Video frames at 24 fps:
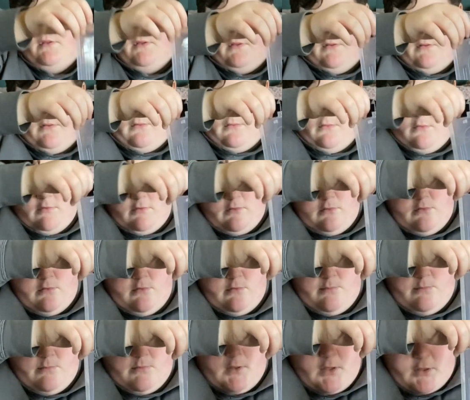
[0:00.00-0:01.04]
and
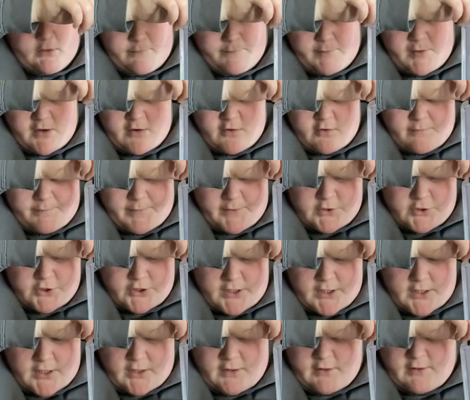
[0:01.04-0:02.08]
not spinners but
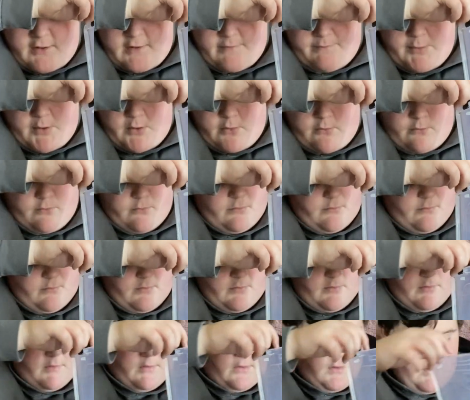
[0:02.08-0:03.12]
jigs
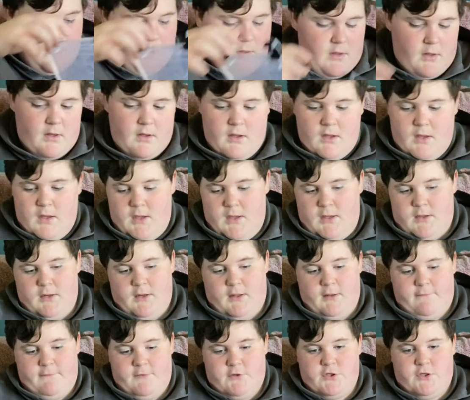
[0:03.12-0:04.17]
spoons and
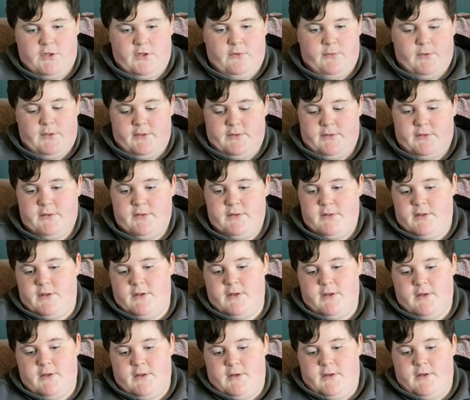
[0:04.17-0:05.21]
ice fishing lures
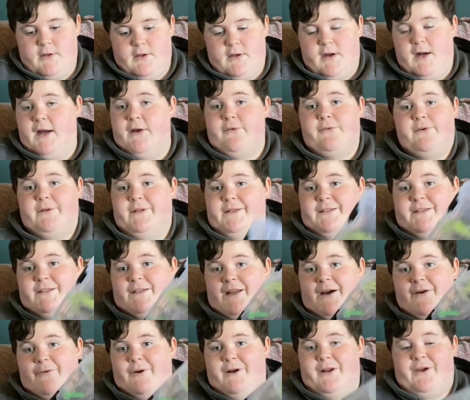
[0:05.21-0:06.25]
i really did
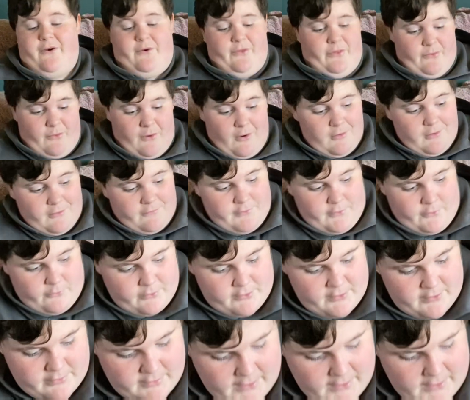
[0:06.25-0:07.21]
not want to go through all of those because